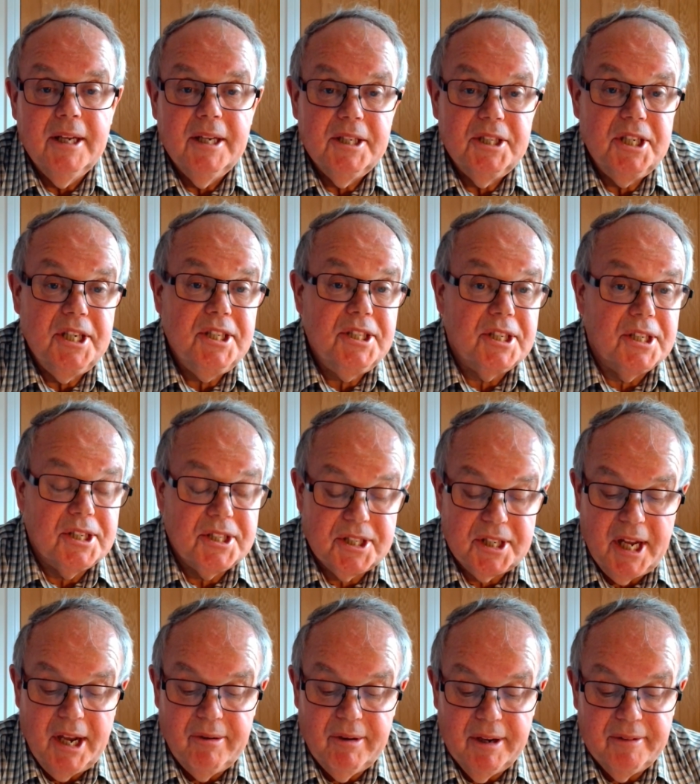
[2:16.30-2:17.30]
Jesus,
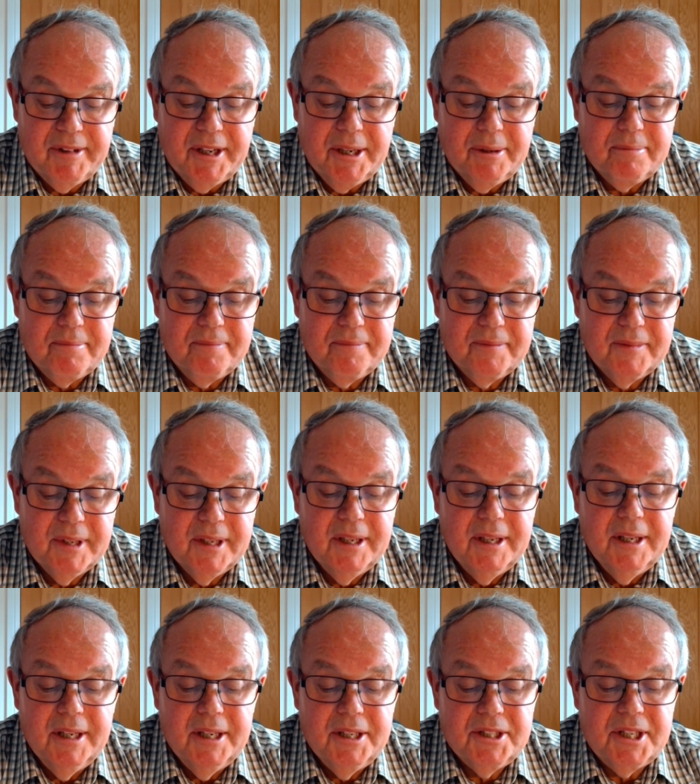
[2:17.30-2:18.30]
however,
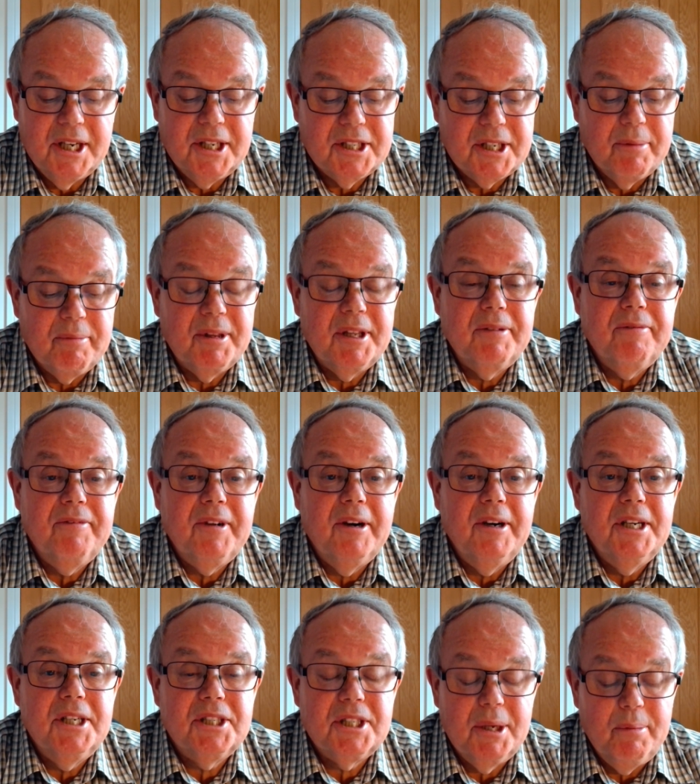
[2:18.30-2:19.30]
said something
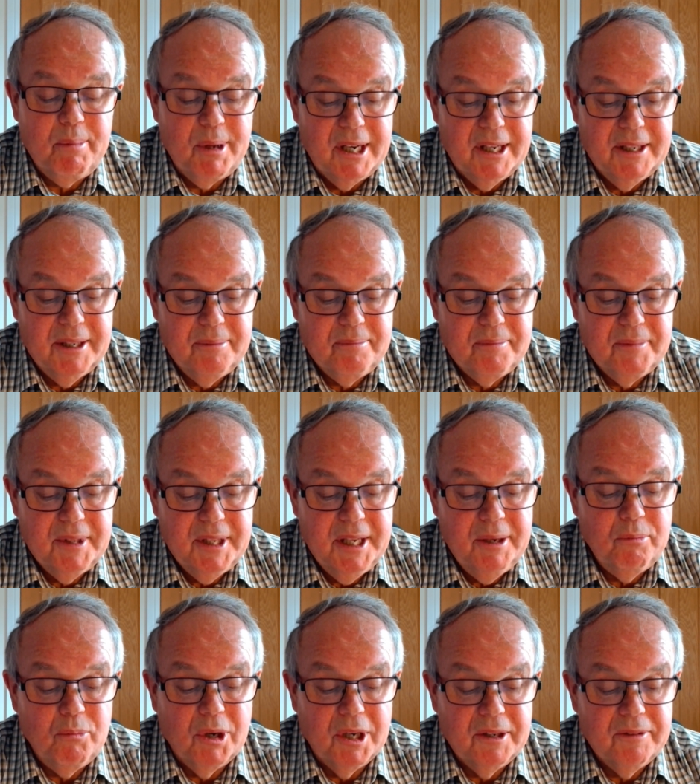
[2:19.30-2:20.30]
very similar
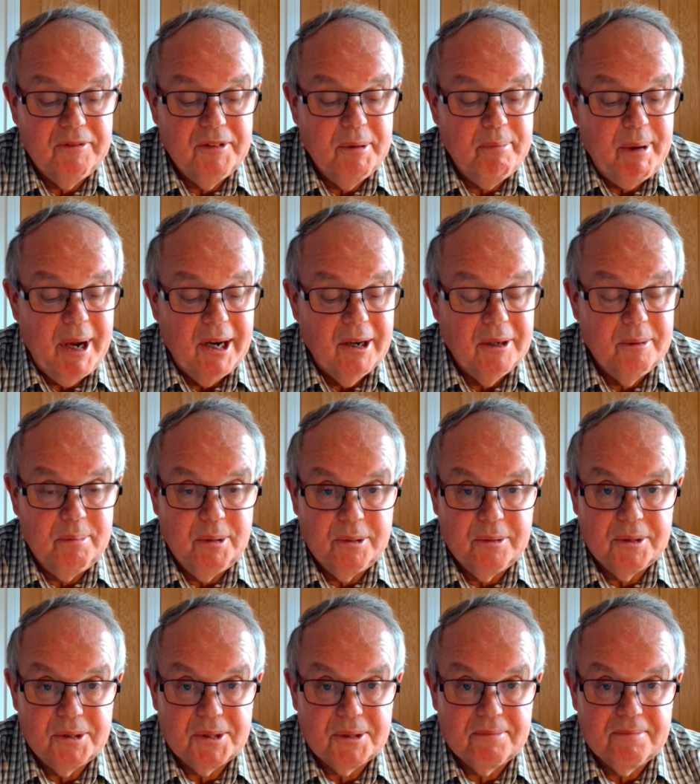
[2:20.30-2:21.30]
in one of the
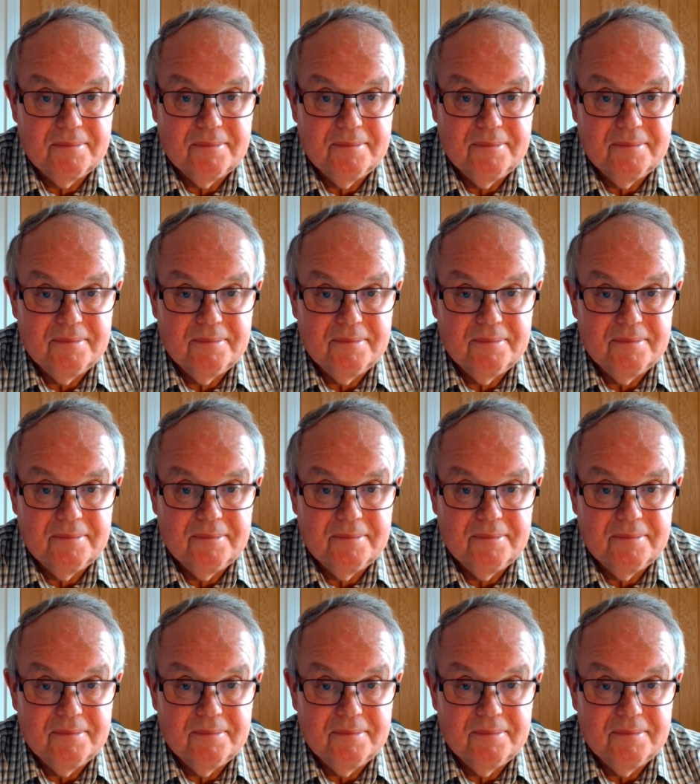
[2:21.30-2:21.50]
parables.